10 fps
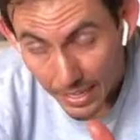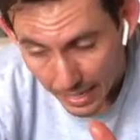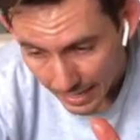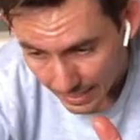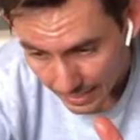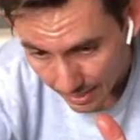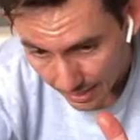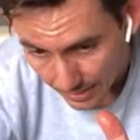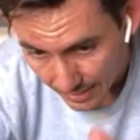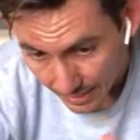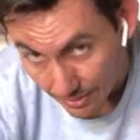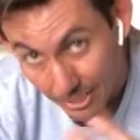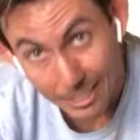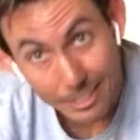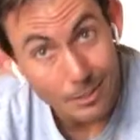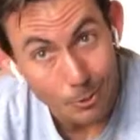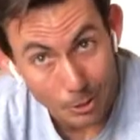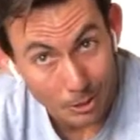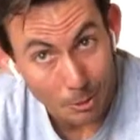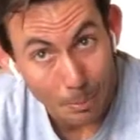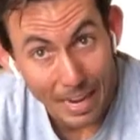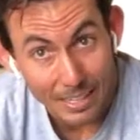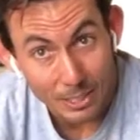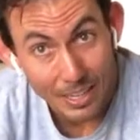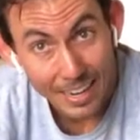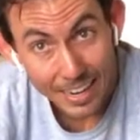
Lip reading: And at the end of it, you earn a little badge